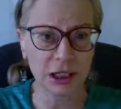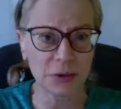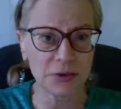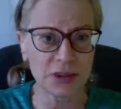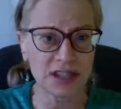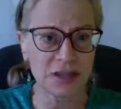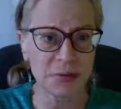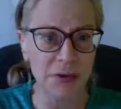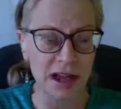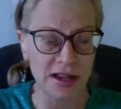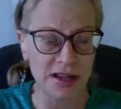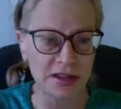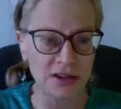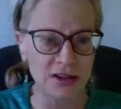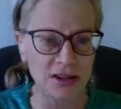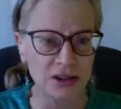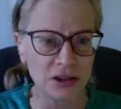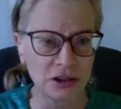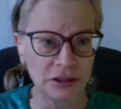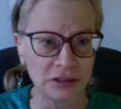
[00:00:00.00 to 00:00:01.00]
respond to
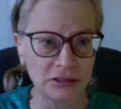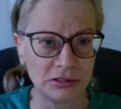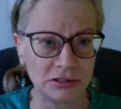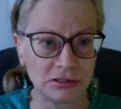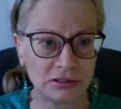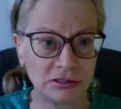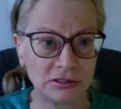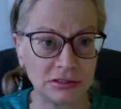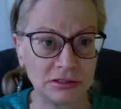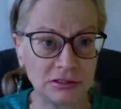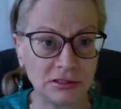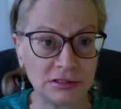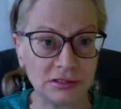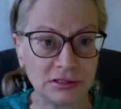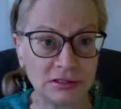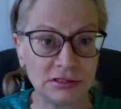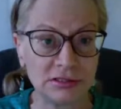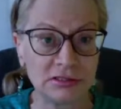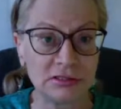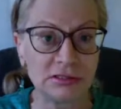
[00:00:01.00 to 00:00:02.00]
you.
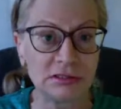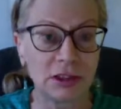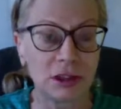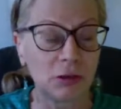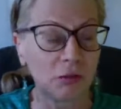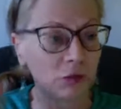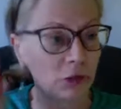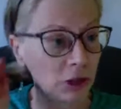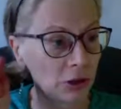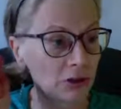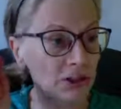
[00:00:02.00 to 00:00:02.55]
We'll